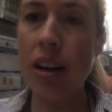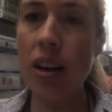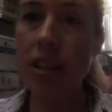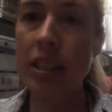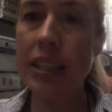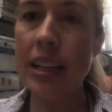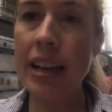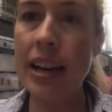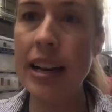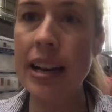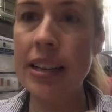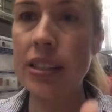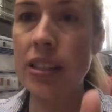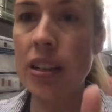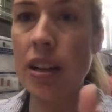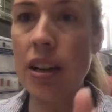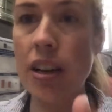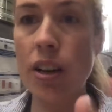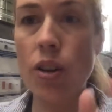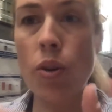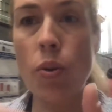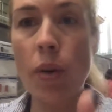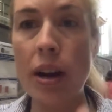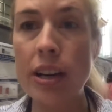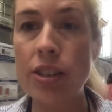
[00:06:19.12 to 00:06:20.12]
anybody else
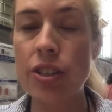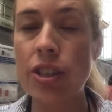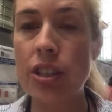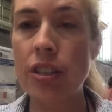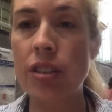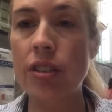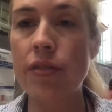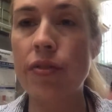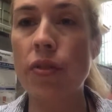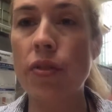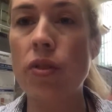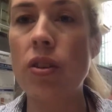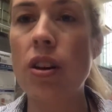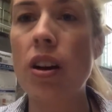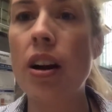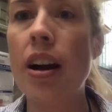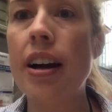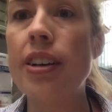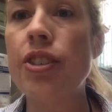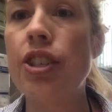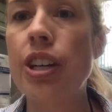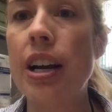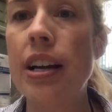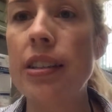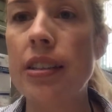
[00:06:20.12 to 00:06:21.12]
has questions for
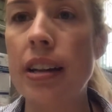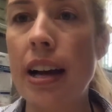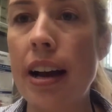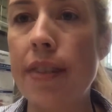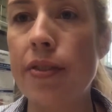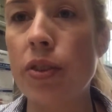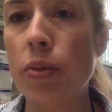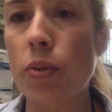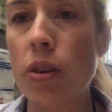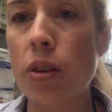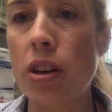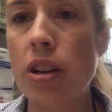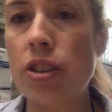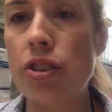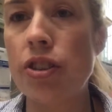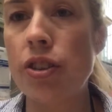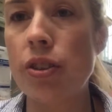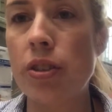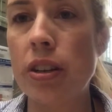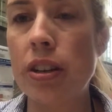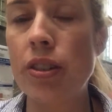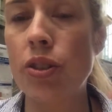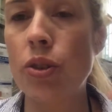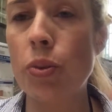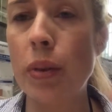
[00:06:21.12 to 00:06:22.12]
Jess afterwards,
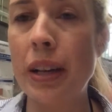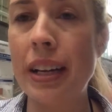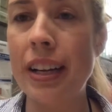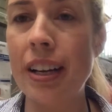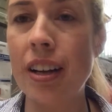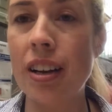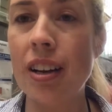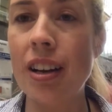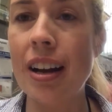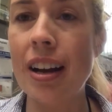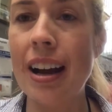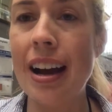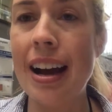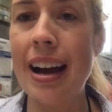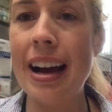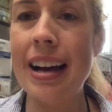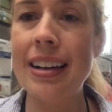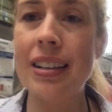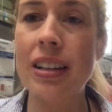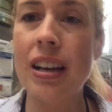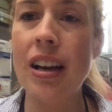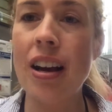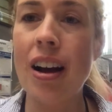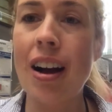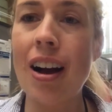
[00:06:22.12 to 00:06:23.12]
you can tweet her
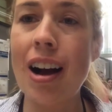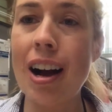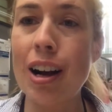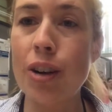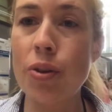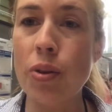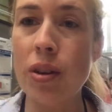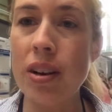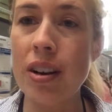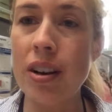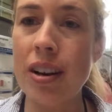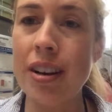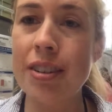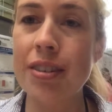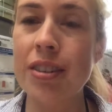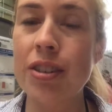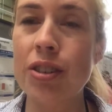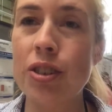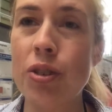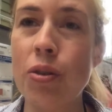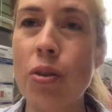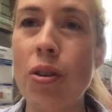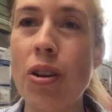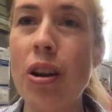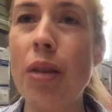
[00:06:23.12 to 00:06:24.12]
at
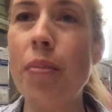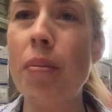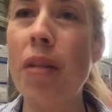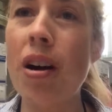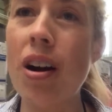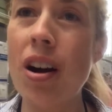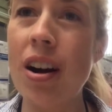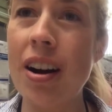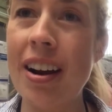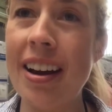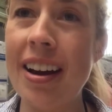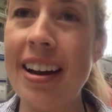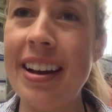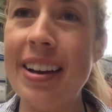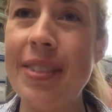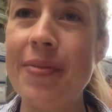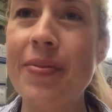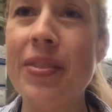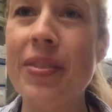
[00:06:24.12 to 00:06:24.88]
aqua_amare.